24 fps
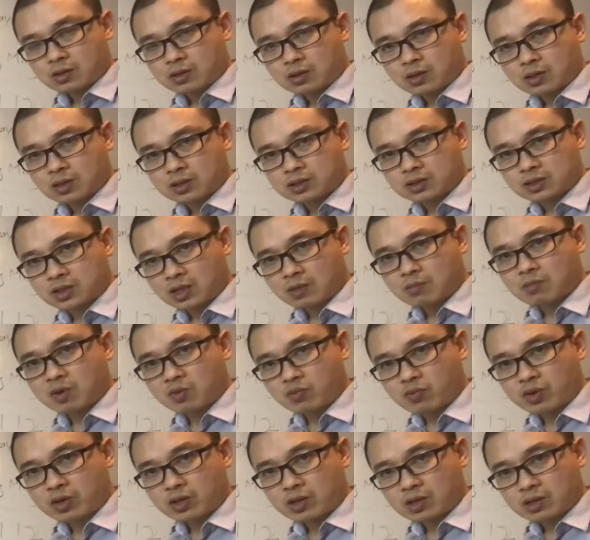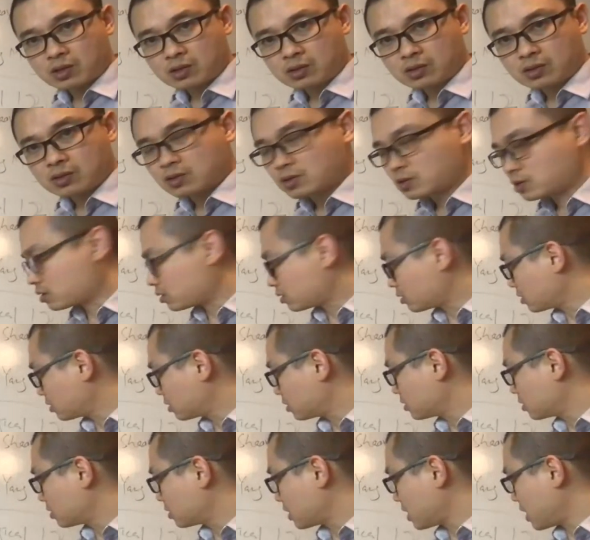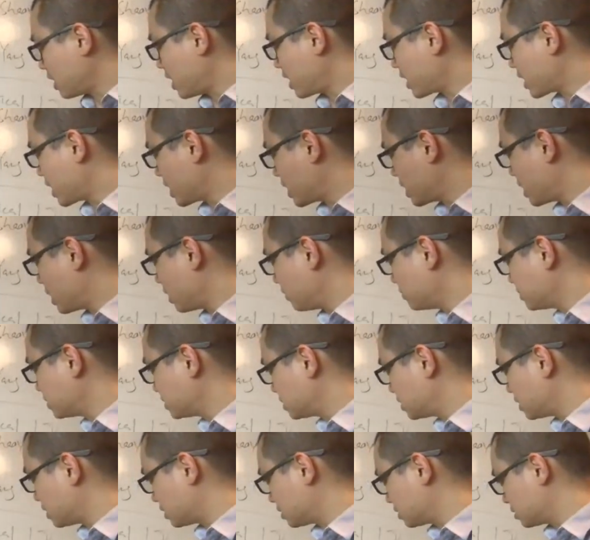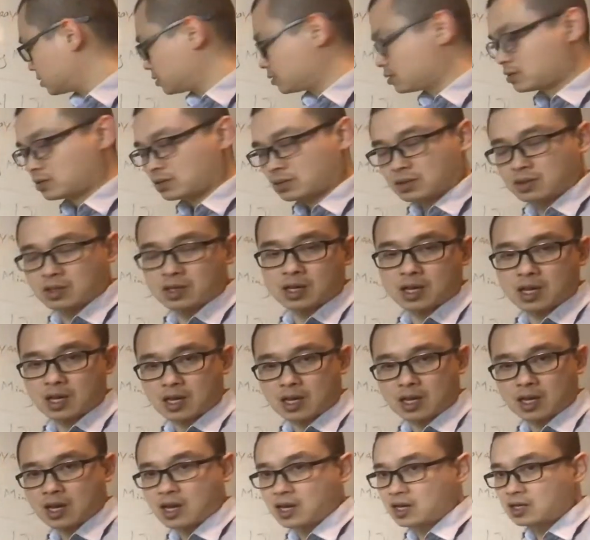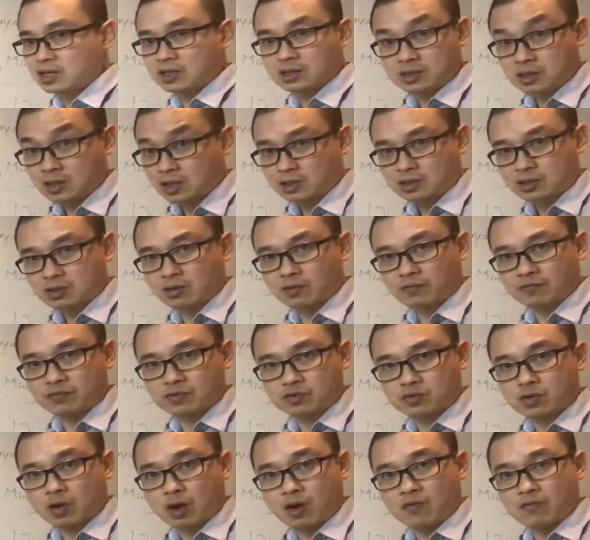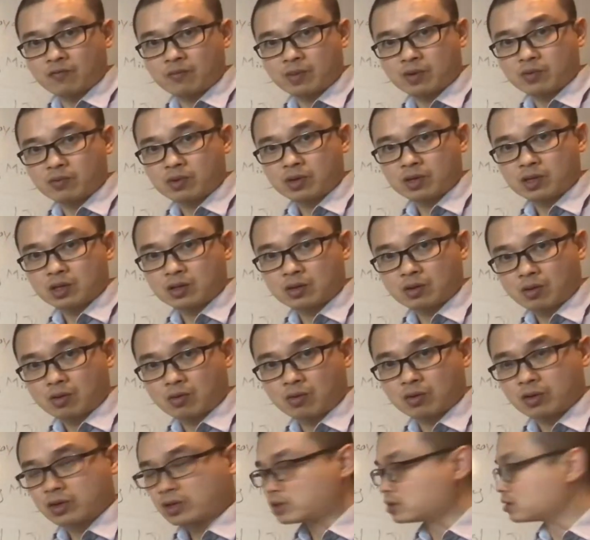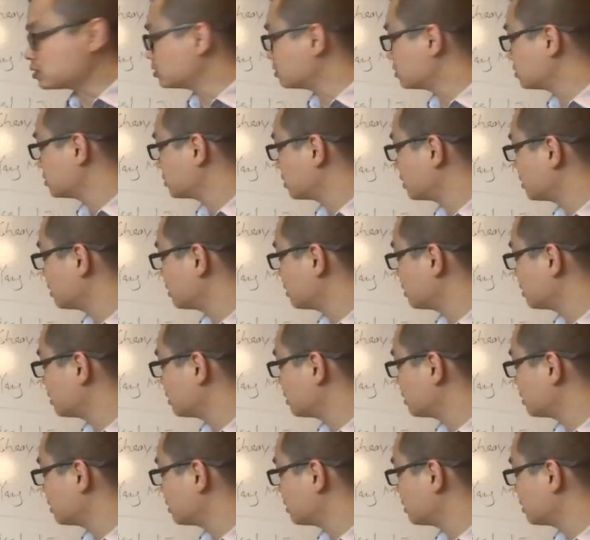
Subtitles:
sick meridian. I can name 6. Any 6 of 12 meridian or organs. Then